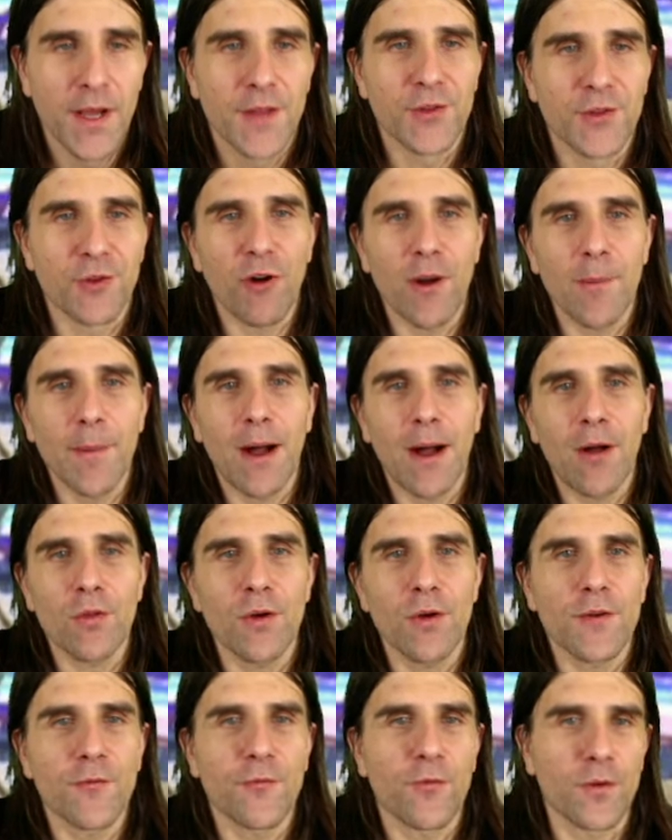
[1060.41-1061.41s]
The grim
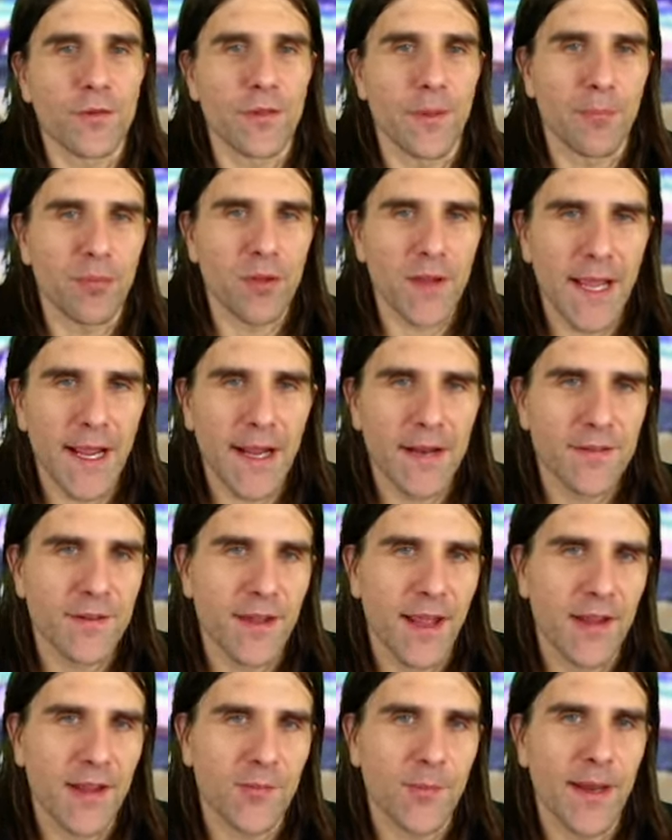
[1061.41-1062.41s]
outlook for the plant
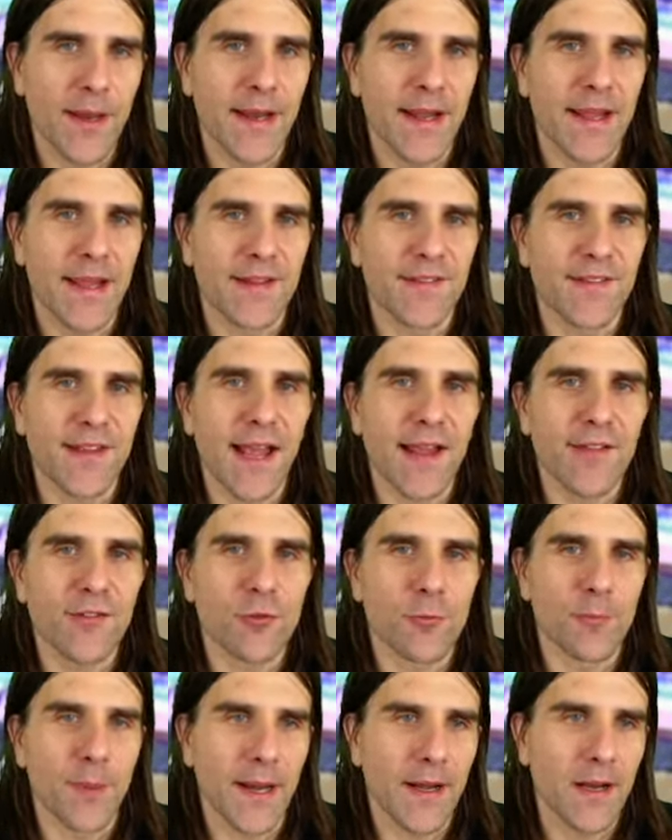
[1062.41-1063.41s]
has been
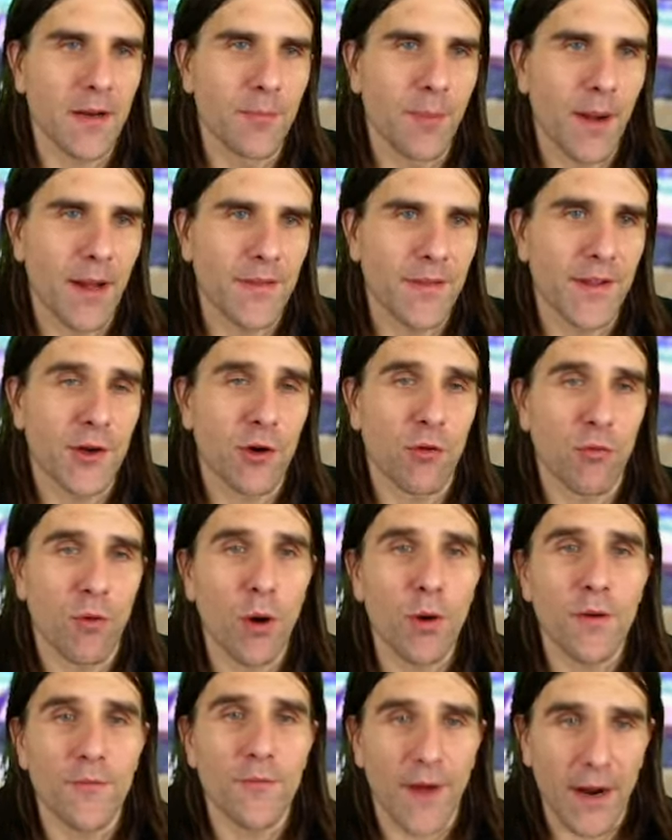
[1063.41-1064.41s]
exacerbated by the
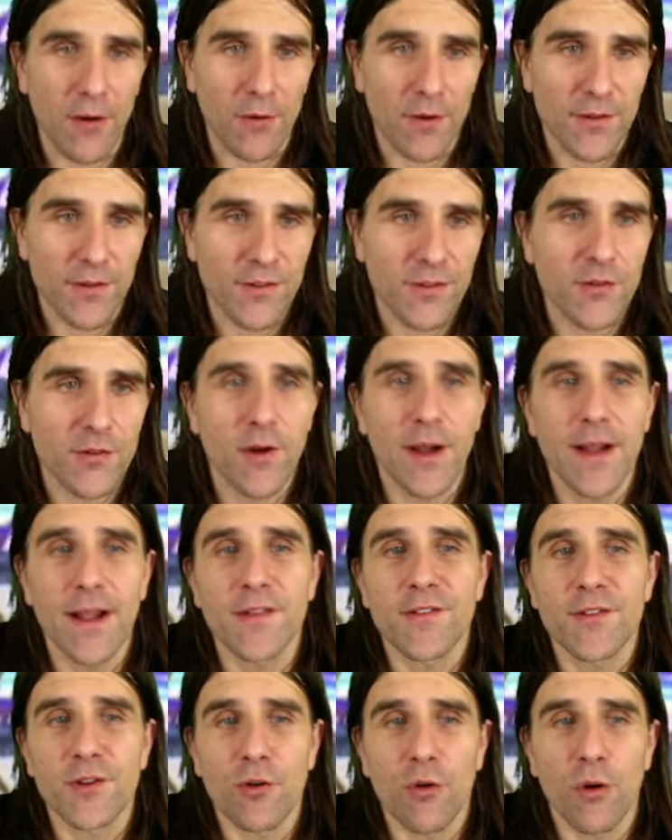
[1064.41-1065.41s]
coronavirus. So I
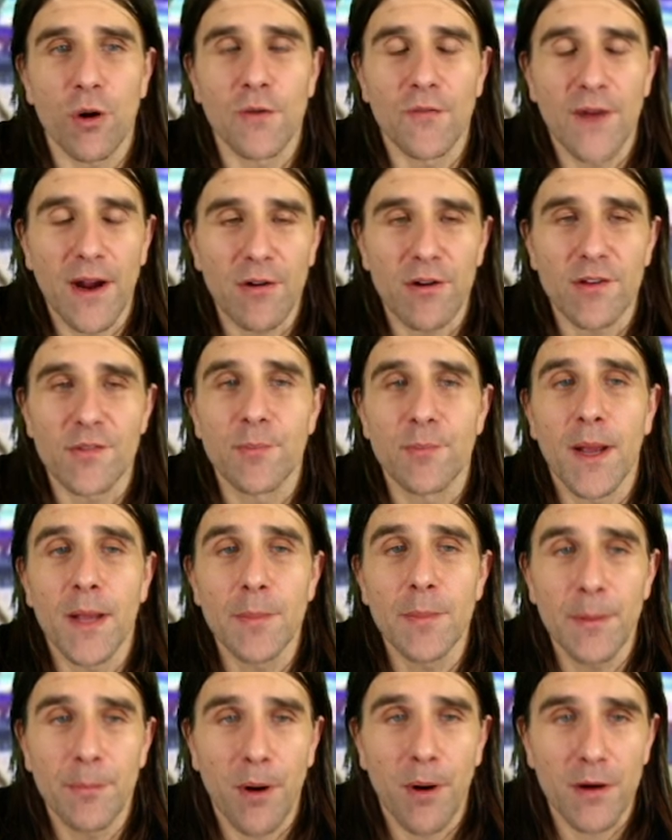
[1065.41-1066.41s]
guess the coronavirus might
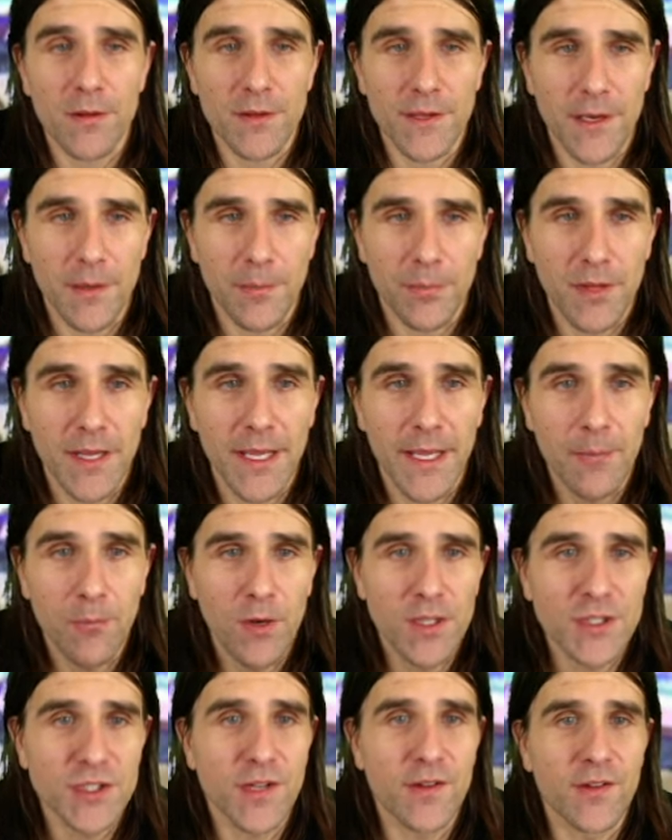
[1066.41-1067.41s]
be partly to blame,
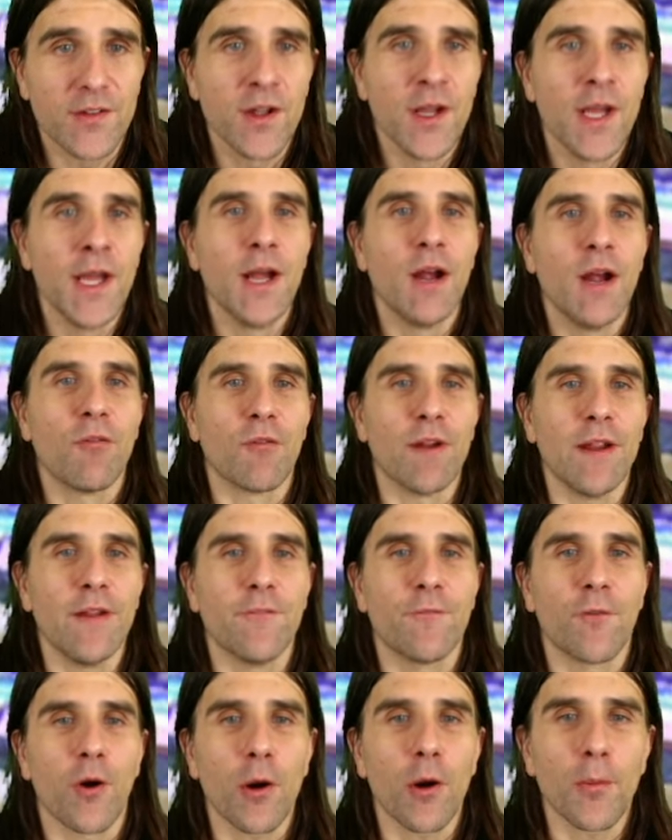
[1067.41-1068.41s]
which is
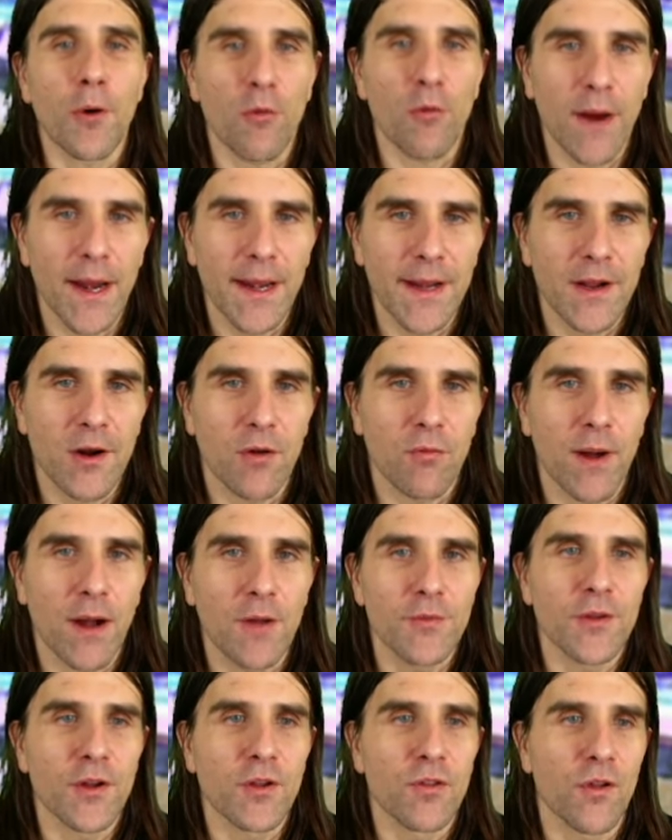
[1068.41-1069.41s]
reverberating
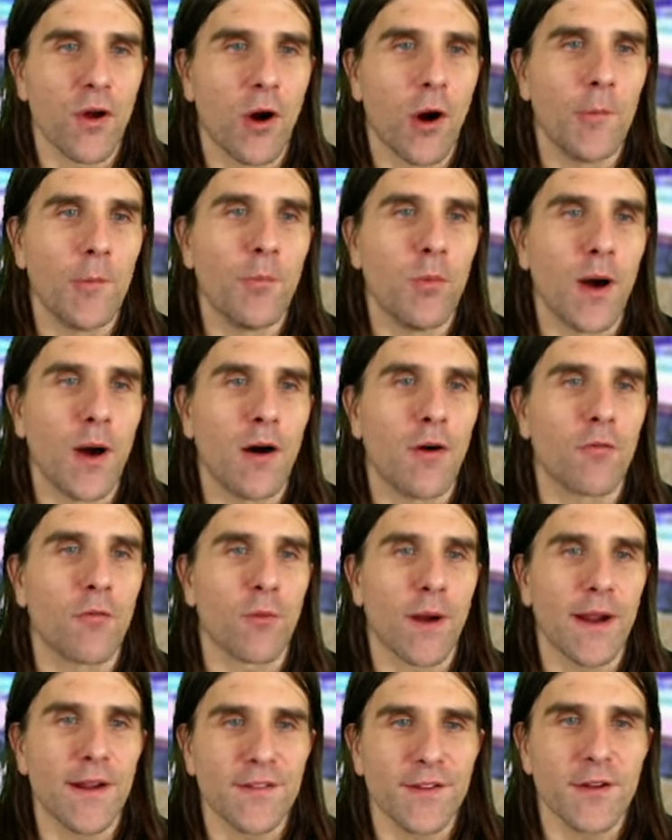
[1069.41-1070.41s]
around the globe while
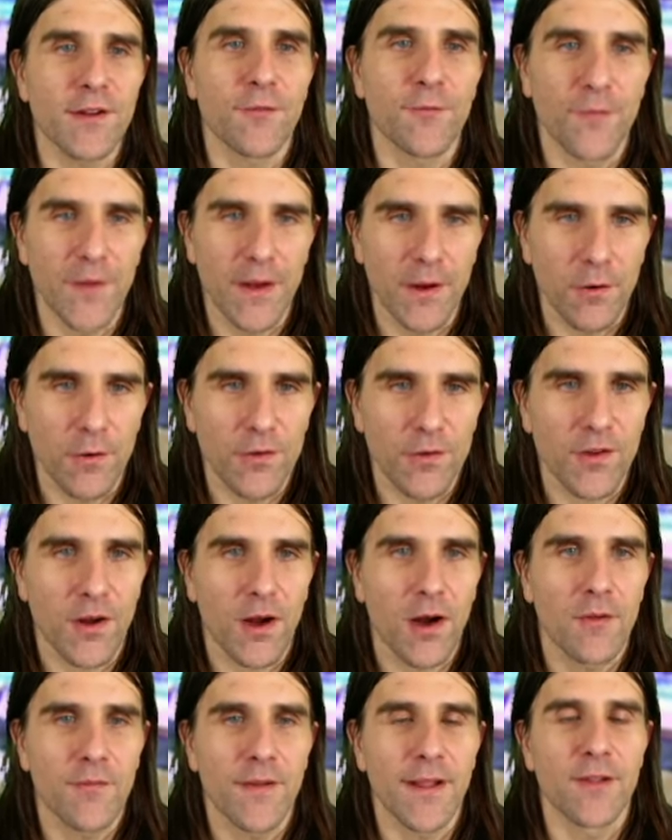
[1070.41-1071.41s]
raising fears
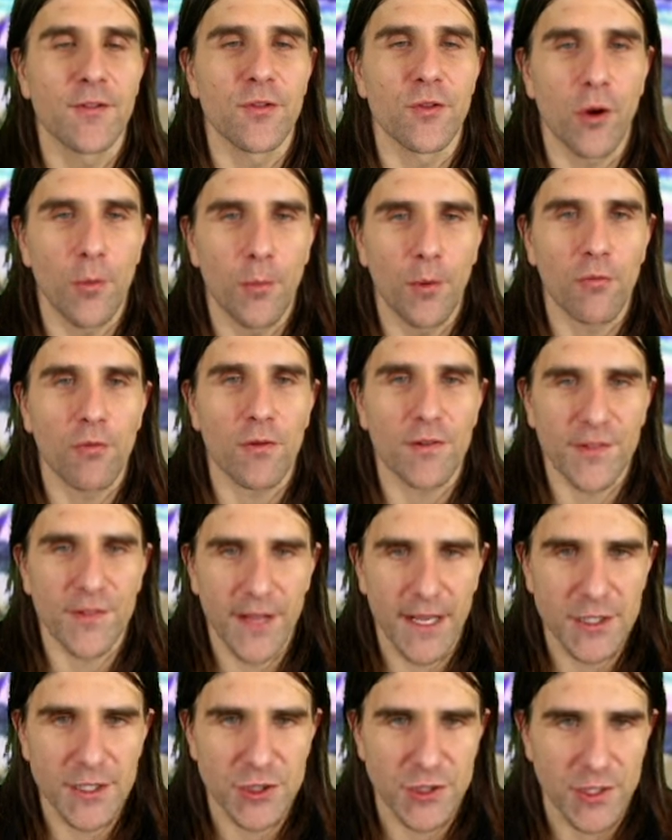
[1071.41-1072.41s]
of a global
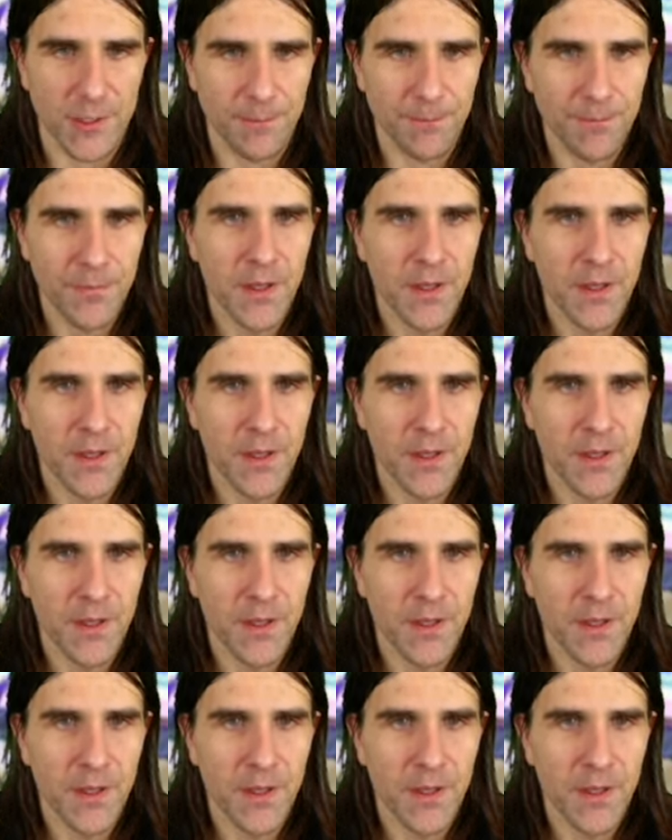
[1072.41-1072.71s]
recession.